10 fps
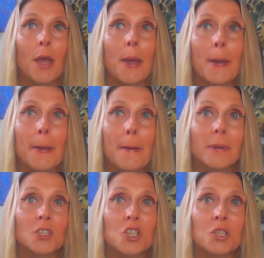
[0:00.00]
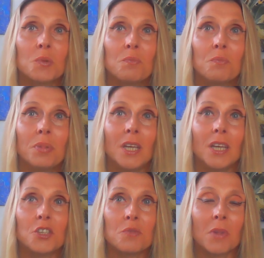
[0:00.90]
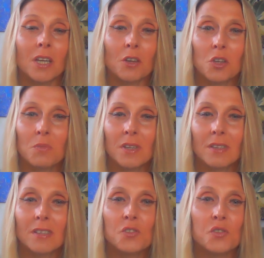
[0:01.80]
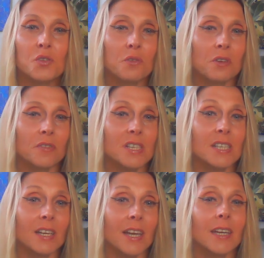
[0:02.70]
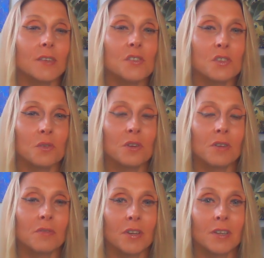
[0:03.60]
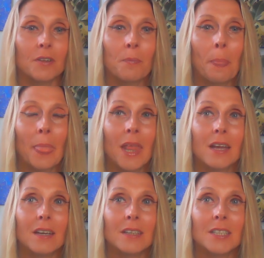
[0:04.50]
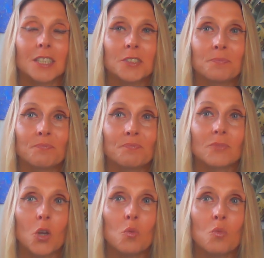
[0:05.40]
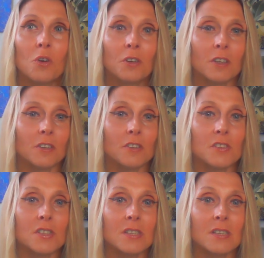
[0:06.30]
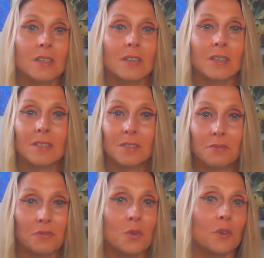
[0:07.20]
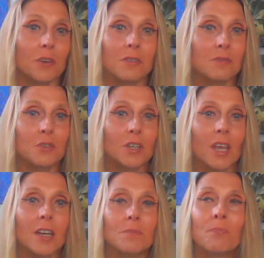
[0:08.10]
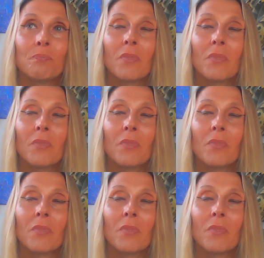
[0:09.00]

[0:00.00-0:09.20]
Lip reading: to make a human sort of a slave, sort of a workers for them.